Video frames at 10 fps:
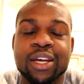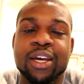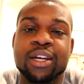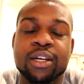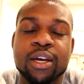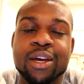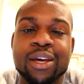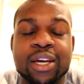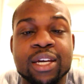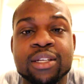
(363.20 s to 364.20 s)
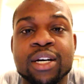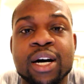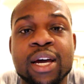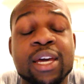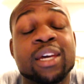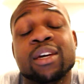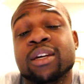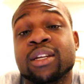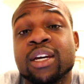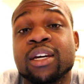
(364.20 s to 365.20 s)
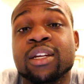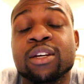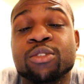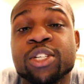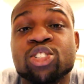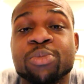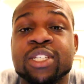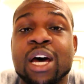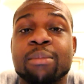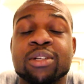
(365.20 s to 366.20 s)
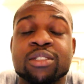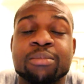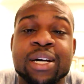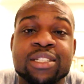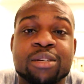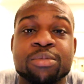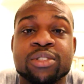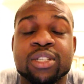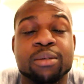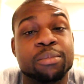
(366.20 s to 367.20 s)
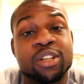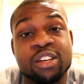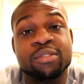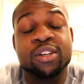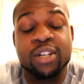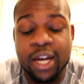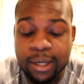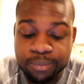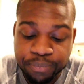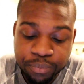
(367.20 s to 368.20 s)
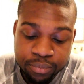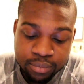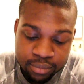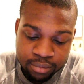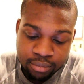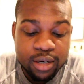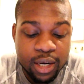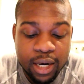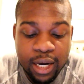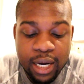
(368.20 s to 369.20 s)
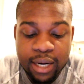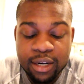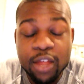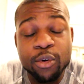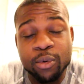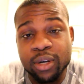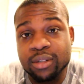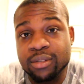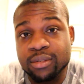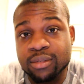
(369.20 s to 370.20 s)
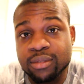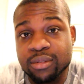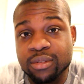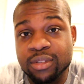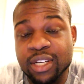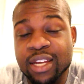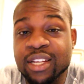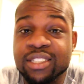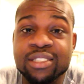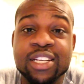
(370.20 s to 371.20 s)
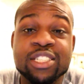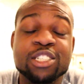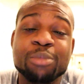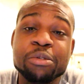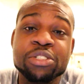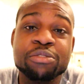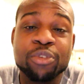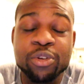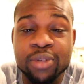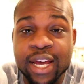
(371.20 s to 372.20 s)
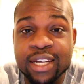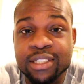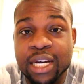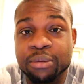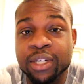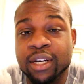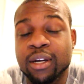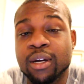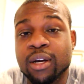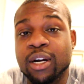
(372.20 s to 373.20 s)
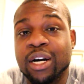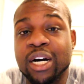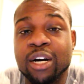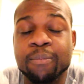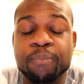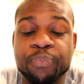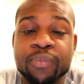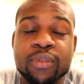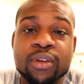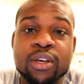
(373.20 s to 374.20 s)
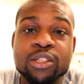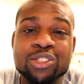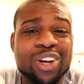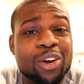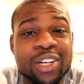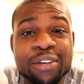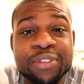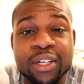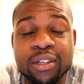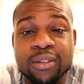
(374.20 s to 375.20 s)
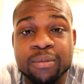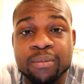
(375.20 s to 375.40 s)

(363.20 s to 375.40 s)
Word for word: in, and uh, it can it can increase your metabolism by 10%. Believe it or not. Uh, another one, and this this is mostly for you ladies out there. Um, start lifting.